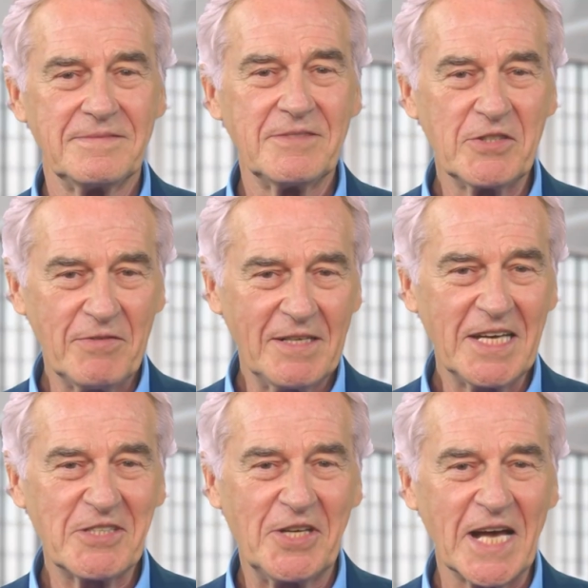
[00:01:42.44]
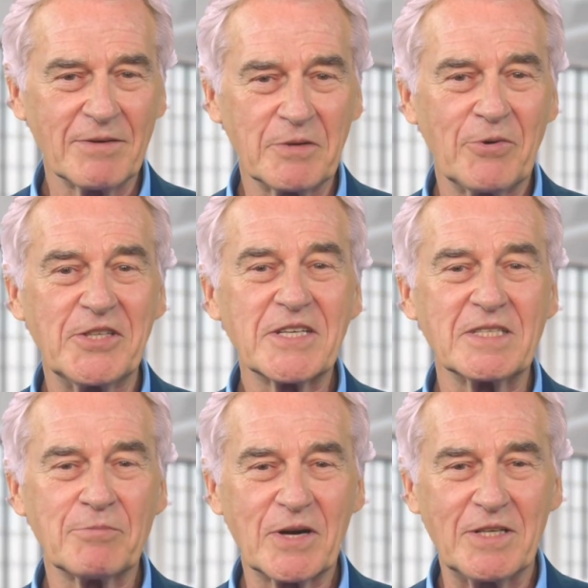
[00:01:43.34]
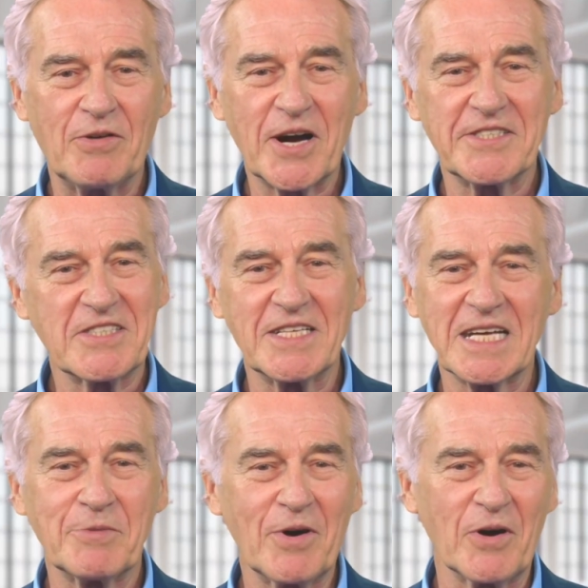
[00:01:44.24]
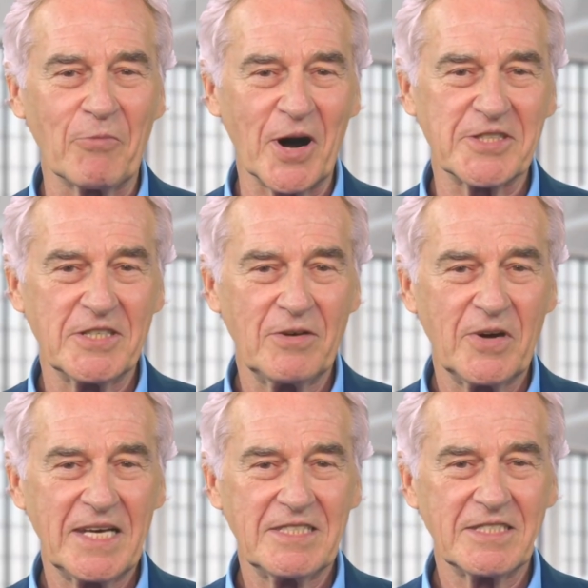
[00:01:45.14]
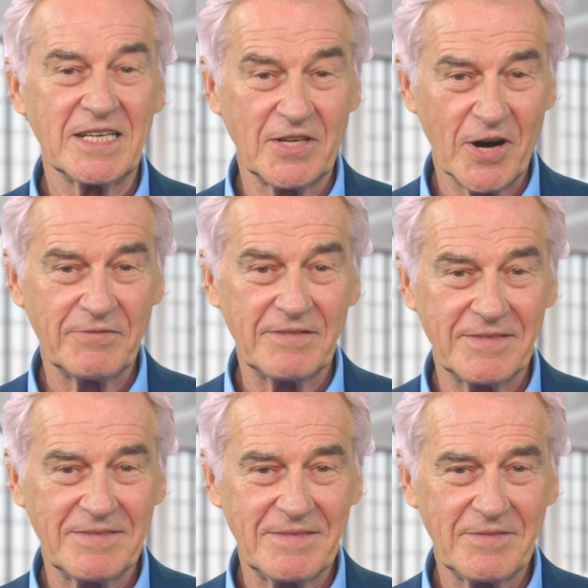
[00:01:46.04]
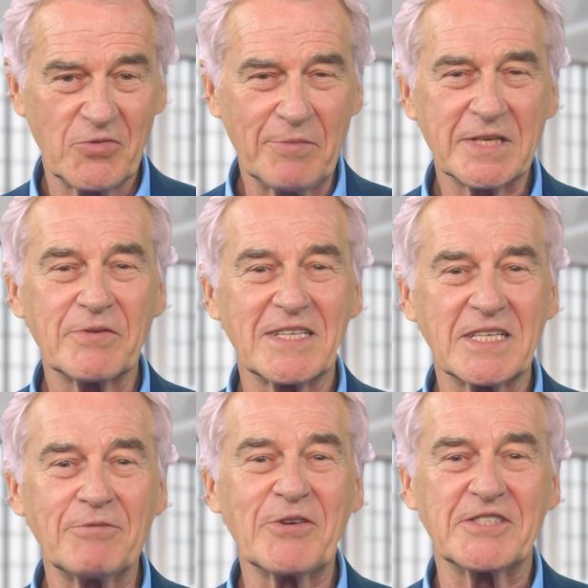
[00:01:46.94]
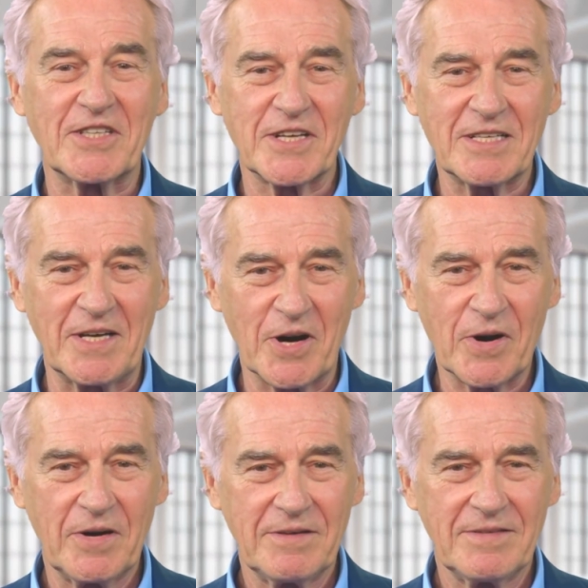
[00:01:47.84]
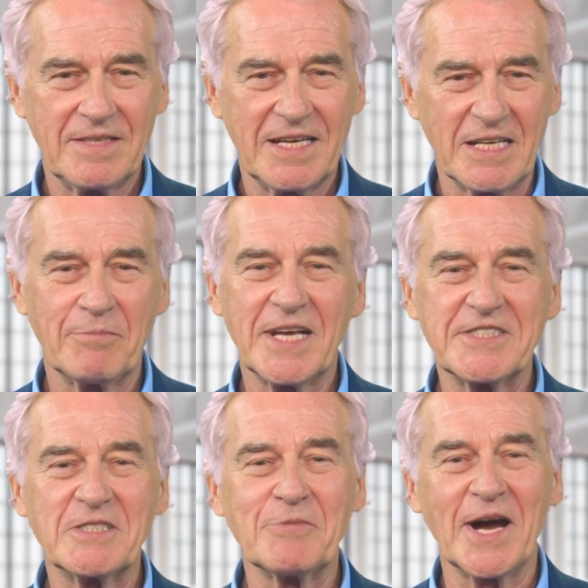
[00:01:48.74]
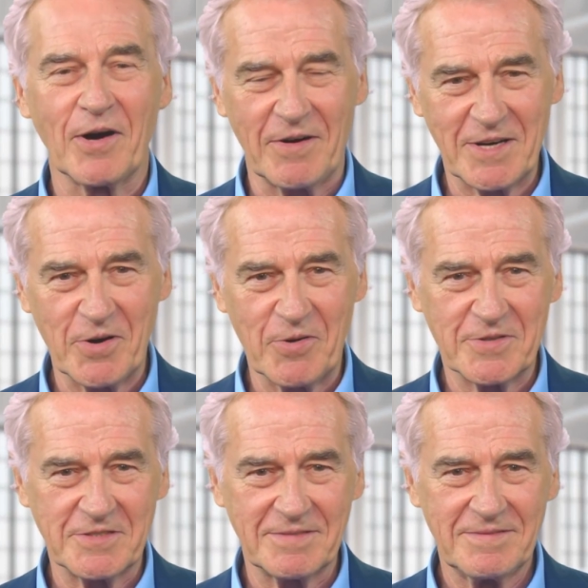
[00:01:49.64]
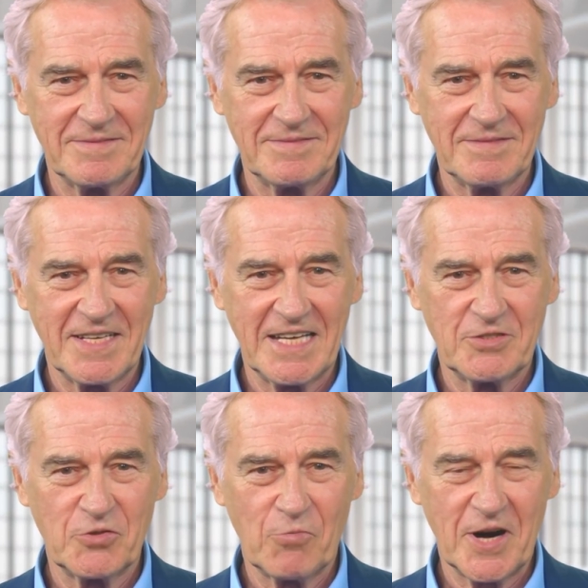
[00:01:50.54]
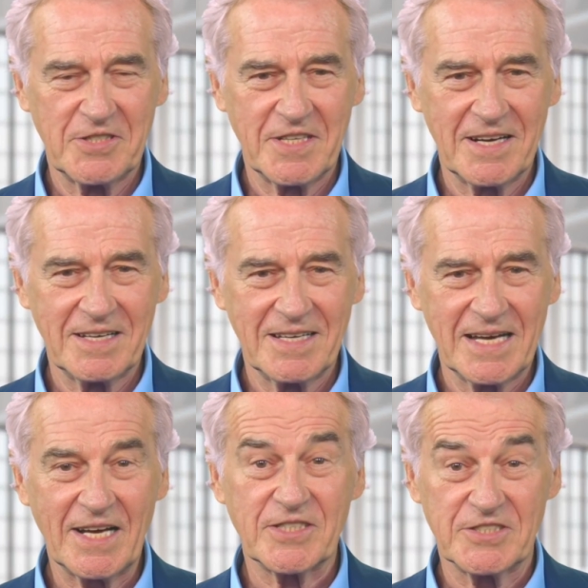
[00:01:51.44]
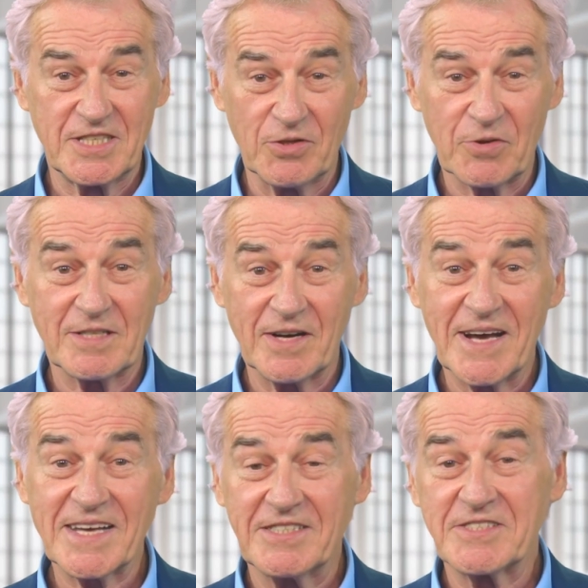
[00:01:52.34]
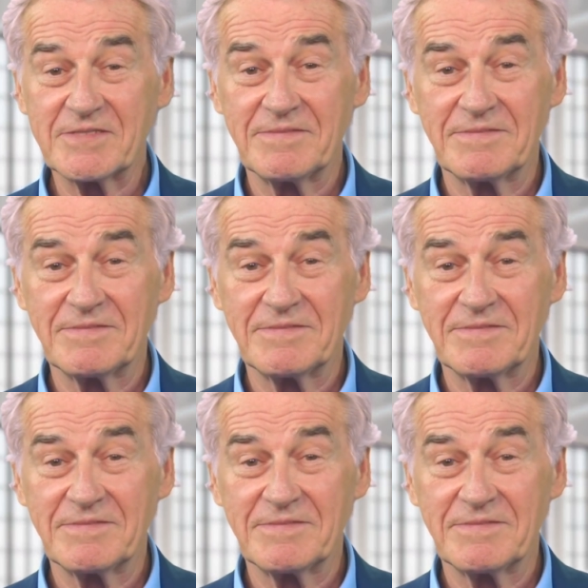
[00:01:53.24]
So the next time you're pushing a book across a table or watching a rocket take off, remember Newton's third law and the amazing power it holds. Thanks for watching, and I'll see you in class.